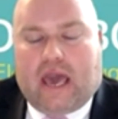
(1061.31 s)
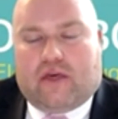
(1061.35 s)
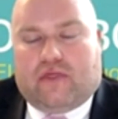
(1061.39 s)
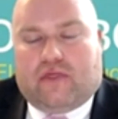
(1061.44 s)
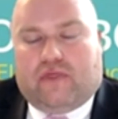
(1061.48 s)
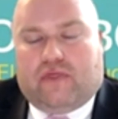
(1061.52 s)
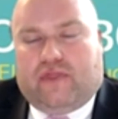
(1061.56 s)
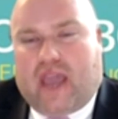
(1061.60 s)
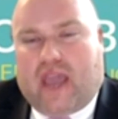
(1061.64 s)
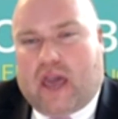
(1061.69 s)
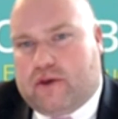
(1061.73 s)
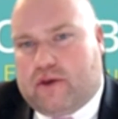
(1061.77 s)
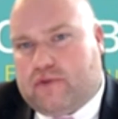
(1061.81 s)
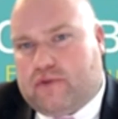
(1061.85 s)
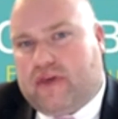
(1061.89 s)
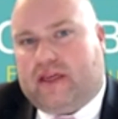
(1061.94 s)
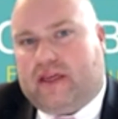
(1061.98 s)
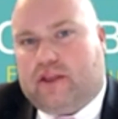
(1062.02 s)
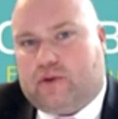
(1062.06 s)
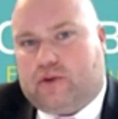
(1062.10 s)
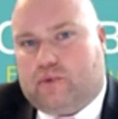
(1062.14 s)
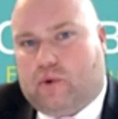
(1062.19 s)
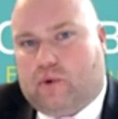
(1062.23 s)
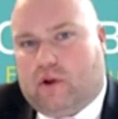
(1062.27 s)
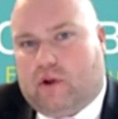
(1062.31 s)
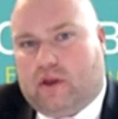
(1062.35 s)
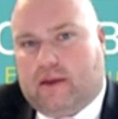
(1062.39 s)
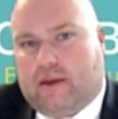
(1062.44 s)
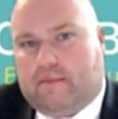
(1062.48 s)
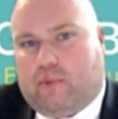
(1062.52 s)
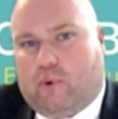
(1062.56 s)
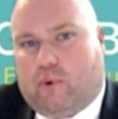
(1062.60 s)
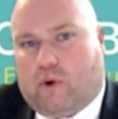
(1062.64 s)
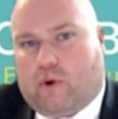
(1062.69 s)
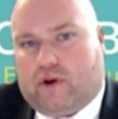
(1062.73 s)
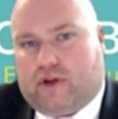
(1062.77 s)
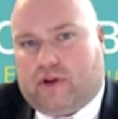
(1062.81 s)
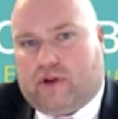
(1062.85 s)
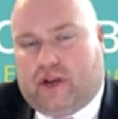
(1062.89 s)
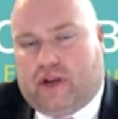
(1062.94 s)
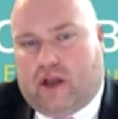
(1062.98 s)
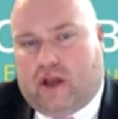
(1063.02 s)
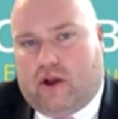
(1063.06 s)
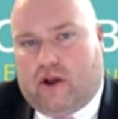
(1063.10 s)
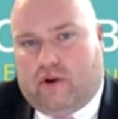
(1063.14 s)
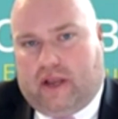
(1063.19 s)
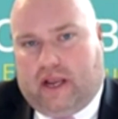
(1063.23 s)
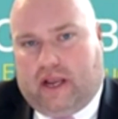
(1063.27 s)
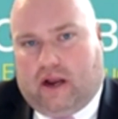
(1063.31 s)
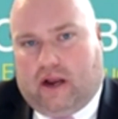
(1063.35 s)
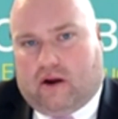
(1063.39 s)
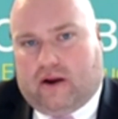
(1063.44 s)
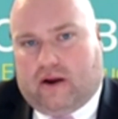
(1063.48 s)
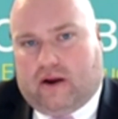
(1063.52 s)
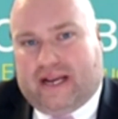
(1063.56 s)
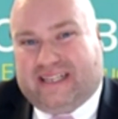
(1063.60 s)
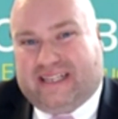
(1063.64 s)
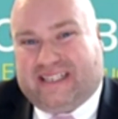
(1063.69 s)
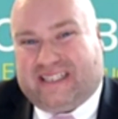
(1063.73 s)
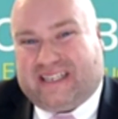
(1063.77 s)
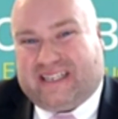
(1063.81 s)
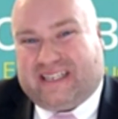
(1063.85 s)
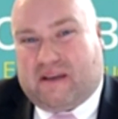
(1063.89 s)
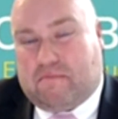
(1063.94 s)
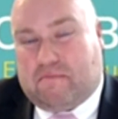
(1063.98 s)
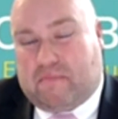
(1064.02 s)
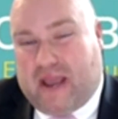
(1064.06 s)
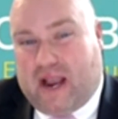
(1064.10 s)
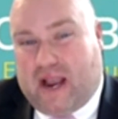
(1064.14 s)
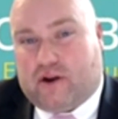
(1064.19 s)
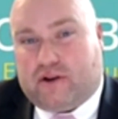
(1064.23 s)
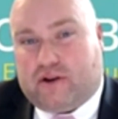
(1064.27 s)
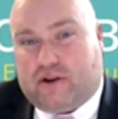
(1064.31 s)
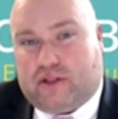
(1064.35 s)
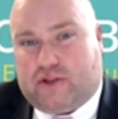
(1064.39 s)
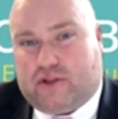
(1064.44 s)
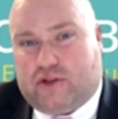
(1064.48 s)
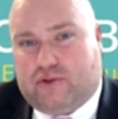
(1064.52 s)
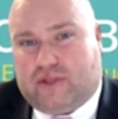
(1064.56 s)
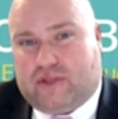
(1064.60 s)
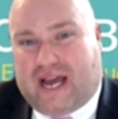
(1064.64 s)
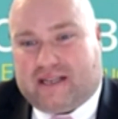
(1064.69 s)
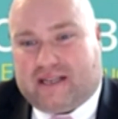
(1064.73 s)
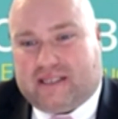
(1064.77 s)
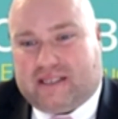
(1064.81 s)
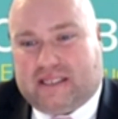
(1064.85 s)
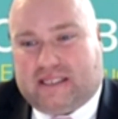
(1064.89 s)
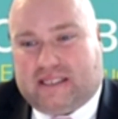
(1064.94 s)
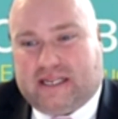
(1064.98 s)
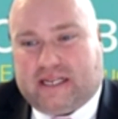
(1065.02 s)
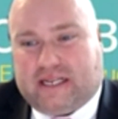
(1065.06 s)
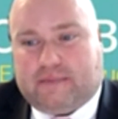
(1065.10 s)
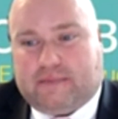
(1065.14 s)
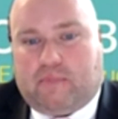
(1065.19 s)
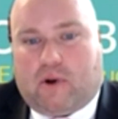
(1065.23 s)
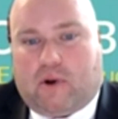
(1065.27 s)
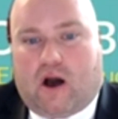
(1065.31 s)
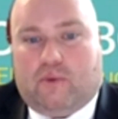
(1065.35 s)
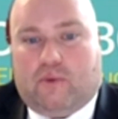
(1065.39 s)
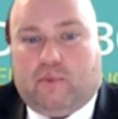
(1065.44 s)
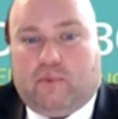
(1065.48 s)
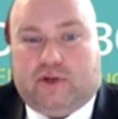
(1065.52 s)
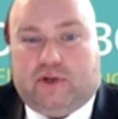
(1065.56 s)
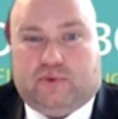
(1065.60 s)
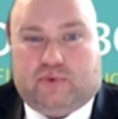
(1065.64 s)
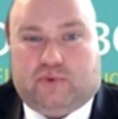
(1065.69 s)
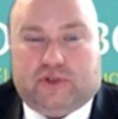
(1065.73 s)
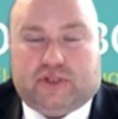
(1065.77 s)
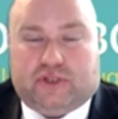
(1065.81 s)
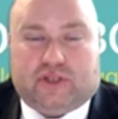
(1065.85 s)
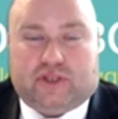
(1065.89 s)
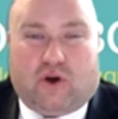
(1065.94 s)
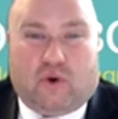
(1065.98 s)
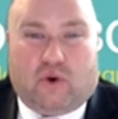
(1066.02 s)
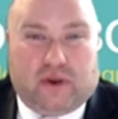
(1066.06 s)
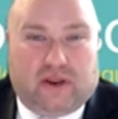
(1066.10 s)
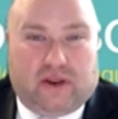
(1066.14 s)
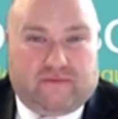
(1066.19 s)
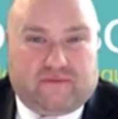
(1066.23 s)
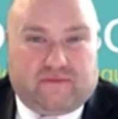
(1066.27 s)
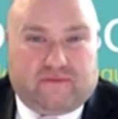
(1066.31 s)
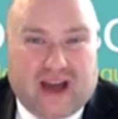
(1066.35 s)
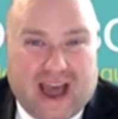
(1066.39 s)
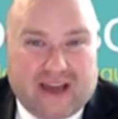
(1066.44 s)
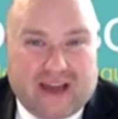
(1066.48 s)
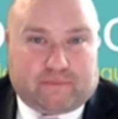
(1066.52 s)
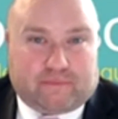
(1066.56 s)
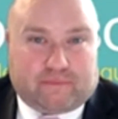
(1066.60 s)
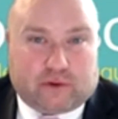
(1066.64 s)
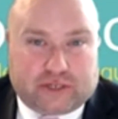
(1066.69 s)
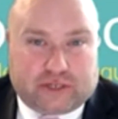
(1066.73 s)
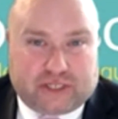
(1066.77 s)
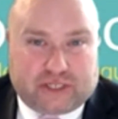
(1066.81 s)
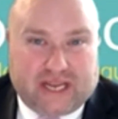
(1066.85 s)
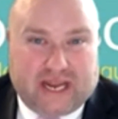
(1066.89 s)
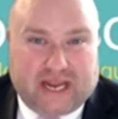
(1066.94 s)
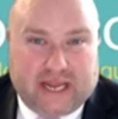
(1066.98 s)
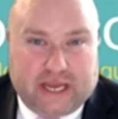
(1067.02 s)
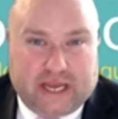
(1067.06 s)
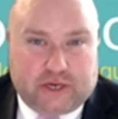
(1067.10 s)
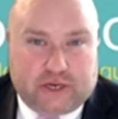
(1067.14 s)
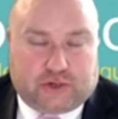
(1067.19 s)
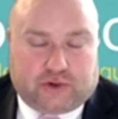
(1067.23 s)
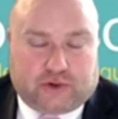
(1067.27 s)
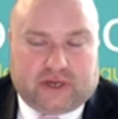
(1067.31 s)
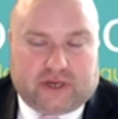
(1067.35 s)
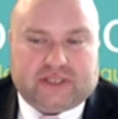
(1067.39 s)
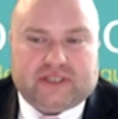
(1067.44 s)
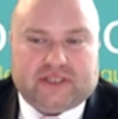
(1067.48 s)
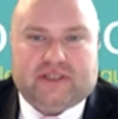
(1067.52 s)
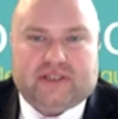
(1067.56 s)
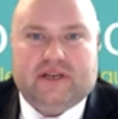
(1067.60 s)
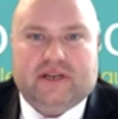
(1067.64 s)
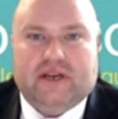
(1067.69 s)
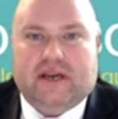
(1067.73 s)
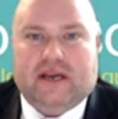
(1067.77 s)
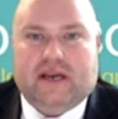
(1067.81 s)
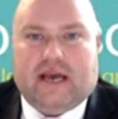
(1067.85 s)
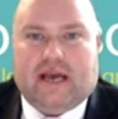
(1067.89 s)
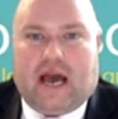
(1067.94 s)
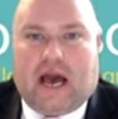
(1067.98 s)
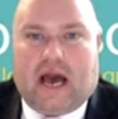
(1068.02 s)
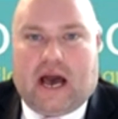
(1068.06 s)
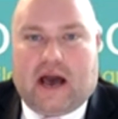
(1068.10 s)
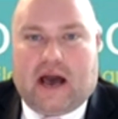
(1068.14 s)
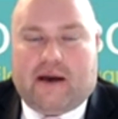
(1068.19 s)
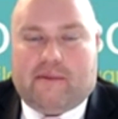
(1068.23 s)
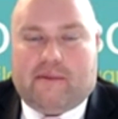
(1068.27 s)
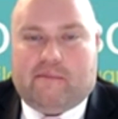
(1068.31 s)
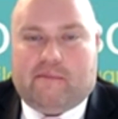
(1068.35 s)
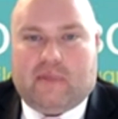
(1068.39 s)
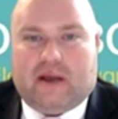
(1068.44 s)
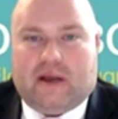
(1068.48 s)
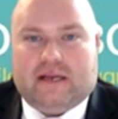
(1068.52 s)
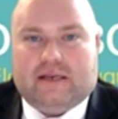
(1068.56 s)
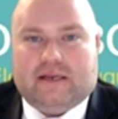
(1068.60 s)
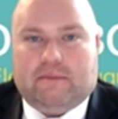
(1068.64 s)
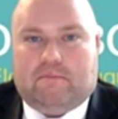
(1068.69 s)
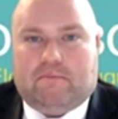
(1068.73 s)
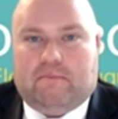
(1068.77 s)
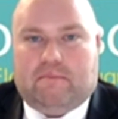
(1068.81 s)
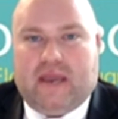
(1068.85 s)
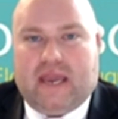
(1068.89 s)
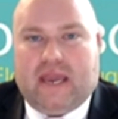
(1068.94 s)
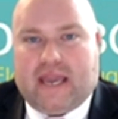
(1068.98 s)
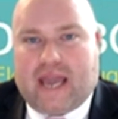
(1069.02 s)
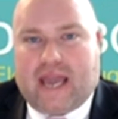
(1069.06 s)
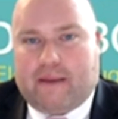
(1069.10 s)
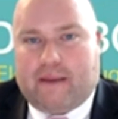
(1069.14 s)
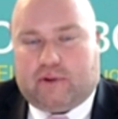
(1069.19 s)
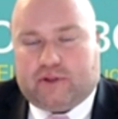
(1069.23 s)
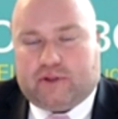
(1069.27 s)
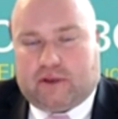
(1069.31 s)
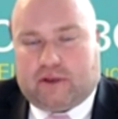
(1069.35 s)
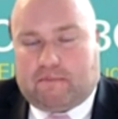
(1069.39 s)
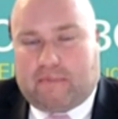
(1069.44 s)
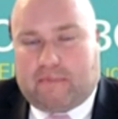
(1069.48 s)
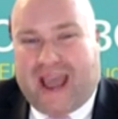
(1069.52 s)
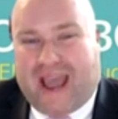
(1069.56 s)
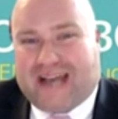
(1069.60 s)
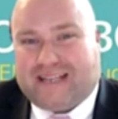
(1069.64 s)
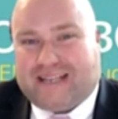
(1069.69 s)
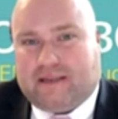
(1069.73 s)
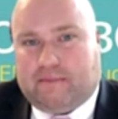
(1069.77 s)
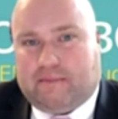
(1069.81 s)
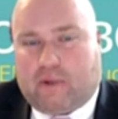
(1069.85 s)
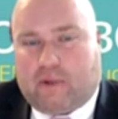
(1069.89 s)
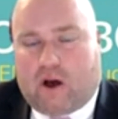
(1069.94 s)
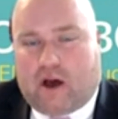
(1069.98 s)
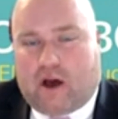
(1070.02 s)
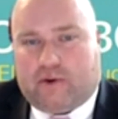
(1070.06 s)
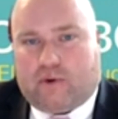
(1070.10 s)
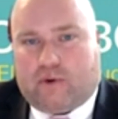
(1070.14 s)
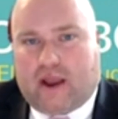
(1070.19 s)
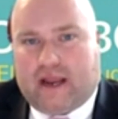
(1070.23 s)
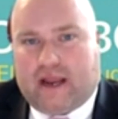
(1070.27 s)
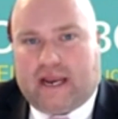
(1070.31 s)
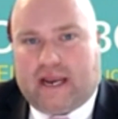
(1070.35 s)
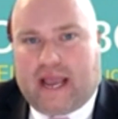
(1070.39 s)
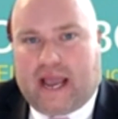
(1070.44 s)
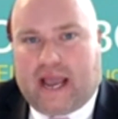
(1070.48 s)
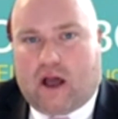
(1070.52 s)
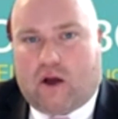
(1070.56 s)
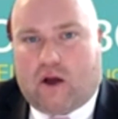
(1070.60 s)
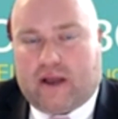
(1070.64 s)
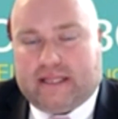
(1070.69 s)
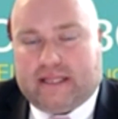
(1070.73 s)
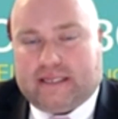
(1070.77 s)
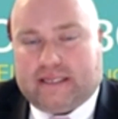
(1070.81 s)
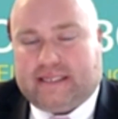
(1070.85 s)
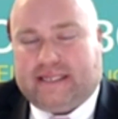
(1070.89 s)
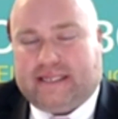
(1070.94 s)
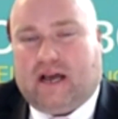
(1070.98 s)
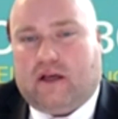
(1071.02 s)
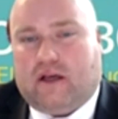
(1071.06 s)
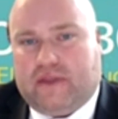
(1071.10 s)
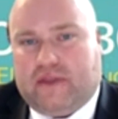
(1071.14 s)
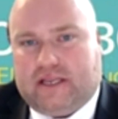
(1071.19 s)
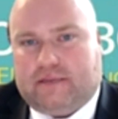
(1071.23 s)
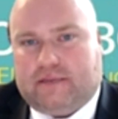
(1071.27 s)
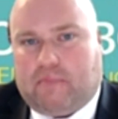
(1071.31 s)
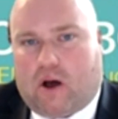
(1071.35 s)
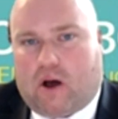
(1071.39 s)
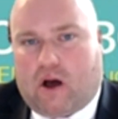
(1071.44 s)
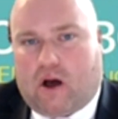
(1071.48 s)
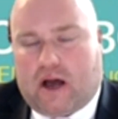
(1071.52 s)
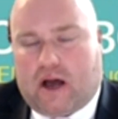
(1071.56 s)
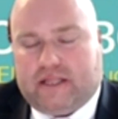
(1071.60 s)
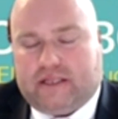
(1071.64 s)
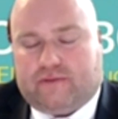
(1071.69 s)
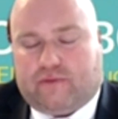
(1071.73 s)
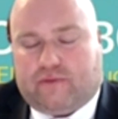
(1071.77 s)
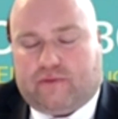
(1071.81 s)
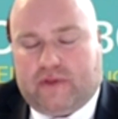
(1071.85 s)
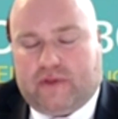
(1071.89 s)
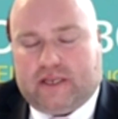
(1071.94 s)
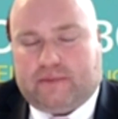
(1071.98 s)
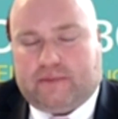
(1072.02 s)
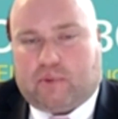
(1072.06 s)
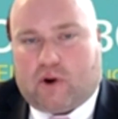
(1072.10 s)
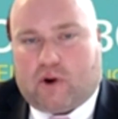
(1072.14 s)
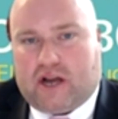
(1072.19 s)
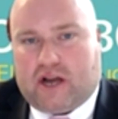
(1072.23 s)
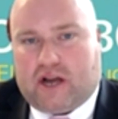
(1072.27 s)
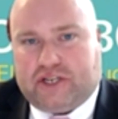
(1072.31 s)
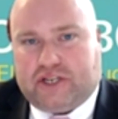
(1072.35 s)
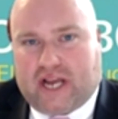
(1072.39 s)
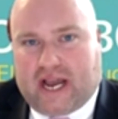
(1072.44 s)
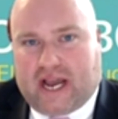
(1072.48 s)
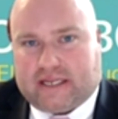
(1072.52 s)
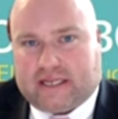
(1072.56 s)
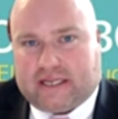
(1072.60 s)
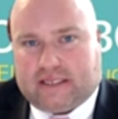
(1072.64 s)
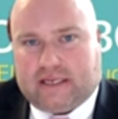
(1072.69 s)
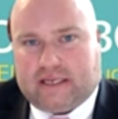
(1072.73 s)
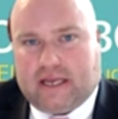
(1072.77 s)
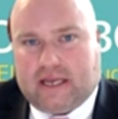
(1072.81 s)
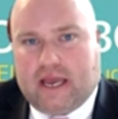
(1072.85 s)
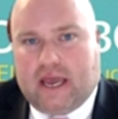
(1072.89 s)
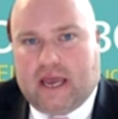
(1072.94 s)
The other thing that's really important to note here is compared to the 2006 bond, which was sold at 5% interest, being able to pass a bond right now and sell these bonds for these projects